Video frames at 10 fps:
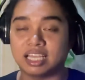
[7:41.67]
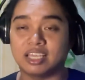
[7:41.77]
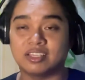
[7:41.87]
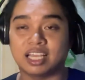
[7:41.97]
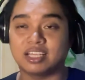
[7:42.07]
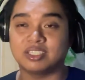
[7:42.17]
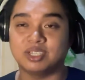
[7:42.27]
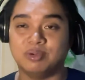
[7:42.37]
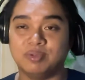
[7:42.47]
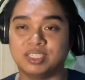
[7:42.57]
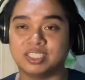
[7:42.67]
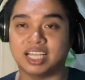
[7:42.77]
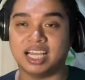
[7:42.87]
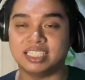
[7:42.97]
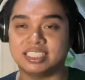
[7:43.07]
Thank you so much
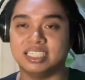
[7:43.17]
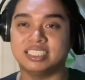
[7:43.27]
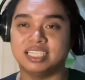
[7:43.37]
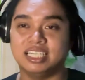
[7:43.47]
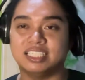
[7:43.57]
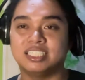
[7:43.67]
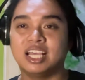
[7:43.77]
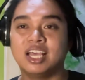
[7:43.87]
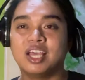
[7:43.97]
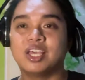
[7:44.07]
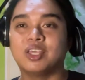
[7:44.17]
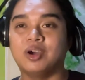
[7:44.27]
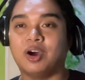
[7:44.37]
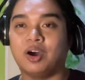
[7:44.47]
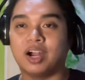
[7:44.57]
guys. This is
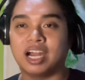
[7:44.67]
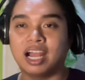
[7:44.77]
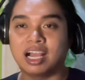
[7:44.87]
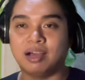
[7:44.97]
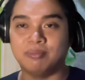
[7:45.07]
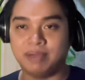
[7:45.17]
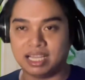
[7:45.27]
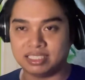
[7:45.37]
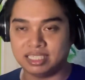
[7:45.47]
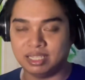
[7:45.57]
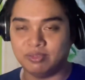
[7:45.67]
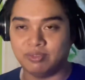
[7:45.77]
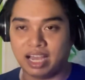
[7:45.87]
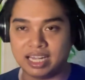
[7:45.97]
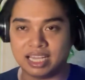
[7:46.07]
your KA BHESSY
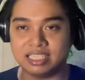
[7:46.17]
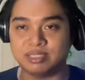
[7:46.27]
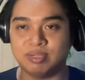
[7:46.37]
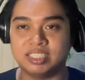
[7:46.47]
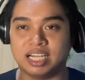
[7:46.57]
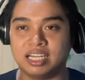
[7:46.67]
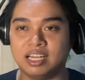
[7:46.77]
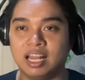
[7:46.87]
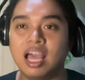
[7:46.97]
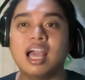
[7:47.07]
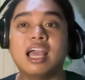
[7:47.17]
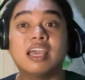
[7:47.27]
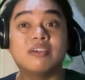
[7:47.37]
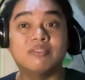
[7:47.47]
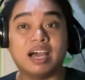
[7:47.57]
Ivana, and it's my channel
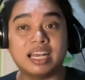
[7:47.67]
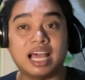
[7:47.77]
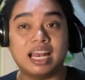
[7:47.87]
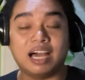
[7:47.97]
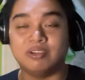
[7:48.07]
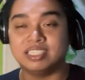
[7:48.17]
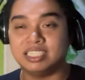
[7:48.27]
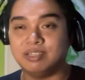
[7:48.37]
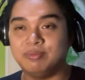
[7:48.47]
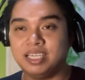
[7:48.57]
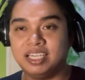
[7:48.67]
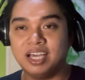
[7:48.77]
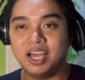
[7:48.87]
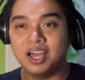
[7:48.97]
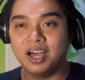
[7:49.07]
Ivan Alawi
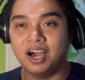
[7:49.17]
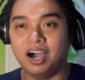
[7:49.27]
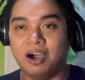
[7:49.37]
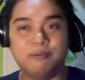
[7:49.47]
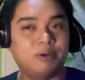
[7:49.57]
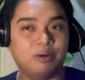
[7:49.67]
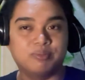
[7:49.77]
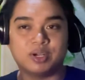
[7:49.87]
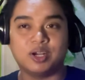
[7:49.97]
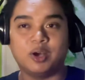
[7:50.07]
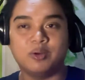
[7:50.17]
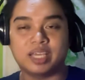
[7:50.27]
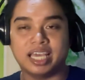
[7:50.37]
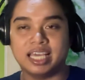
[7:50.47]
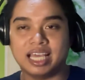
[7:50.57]
TV. Hope you're
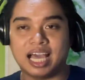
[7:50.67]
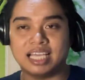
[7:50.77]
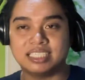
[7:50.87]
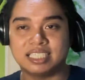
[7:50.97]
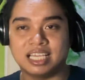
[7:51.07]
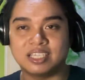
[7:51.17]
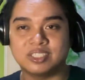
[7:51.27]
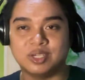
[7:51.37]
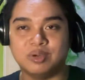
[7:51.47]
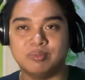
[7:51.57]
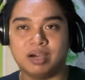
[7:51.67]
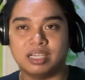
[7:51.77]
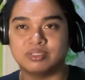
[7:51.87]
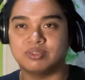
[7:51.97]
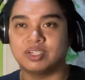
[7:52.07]
okay guys. Thank you so
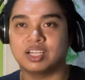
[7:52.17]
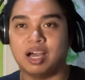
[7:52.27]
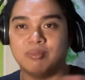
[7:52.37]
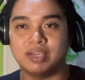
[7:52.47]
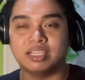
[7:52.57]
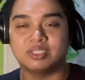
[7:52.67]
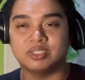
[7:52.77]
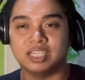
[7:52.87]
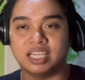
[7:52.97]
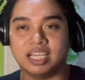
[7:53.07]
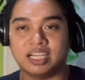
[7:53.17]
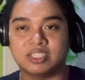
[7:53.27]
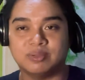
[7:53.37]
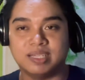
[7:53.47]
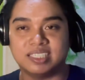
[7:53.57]
much for coming and tuning here
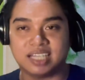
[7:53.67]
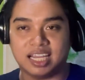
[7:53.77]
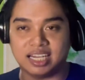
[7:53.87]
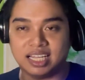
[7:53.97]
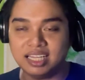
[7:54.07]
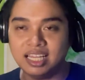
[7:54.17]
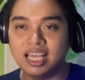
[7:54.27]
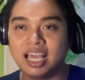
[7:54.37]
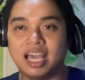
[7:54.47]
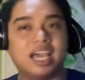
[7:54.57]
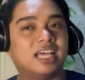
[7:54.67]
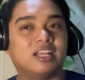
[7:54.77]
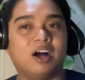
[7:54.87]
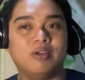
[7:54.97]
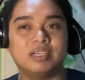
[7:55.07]
to my channel,
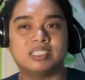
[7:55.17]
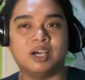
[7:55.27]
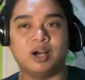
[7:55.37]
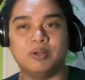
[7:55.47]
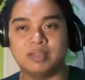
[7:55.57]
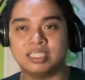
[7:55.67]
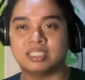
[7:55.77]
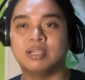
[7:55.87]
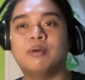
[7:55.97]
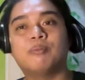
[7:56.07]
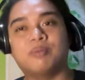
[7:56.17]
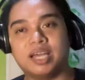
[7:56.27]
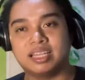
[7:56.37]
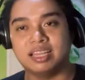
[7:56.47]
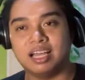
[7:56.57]
and always
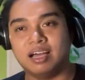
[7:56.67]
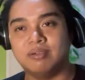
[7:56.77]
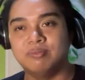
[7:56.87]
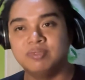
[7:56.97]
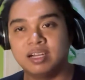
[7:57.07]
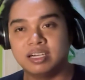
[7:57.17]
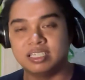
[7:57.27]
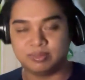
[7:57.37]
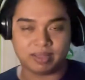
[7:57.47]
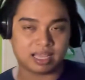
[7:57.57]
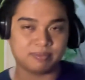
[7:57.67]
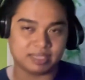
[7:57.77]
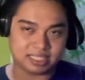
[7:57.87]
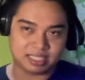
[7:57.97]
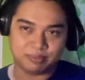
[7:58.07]
spread love, just like a
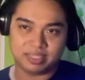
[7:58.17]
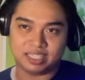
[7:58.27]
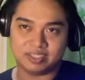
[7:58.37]
positivity.